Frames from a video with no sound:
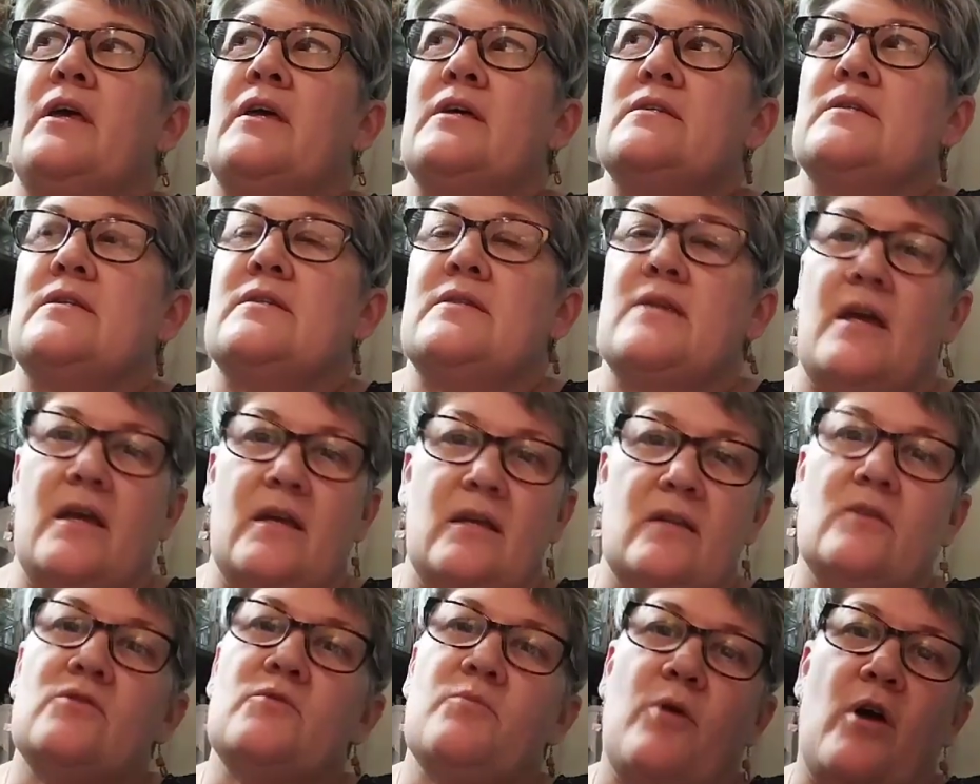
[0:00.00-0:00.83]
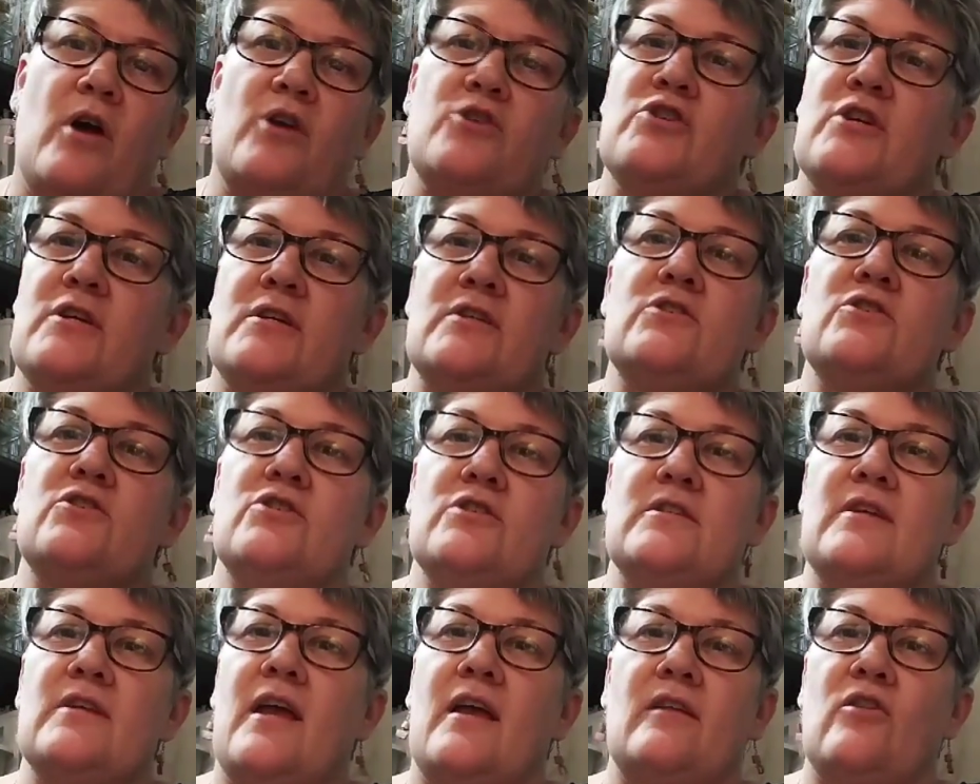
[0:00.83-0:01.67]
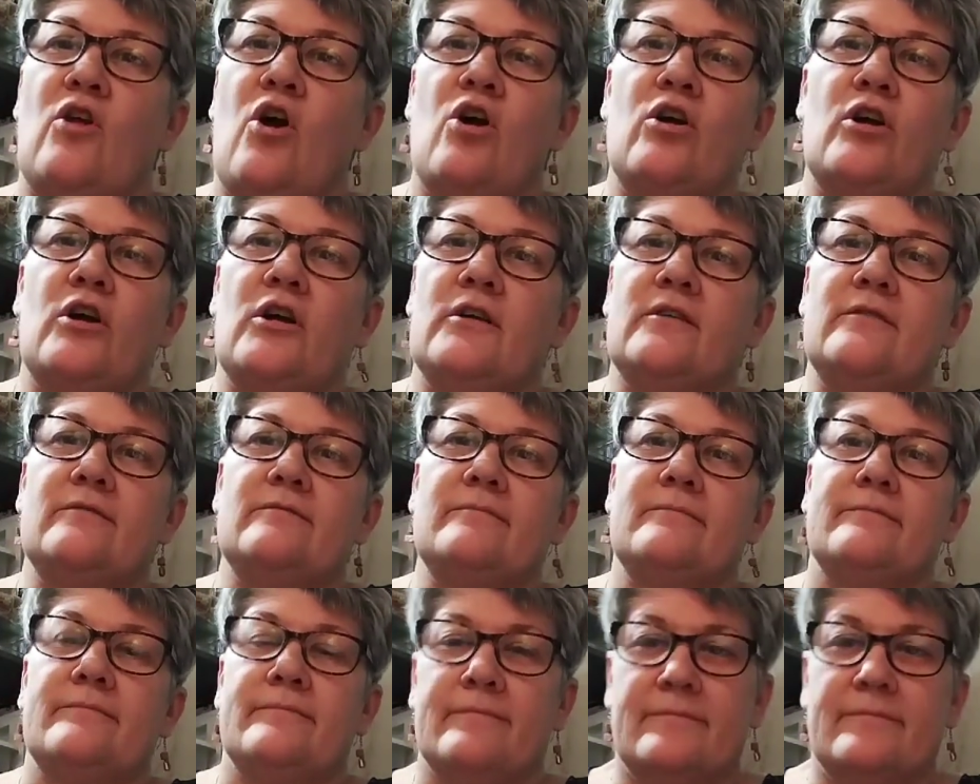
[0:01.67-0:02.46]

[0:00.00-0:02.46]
Because those projects just take longer.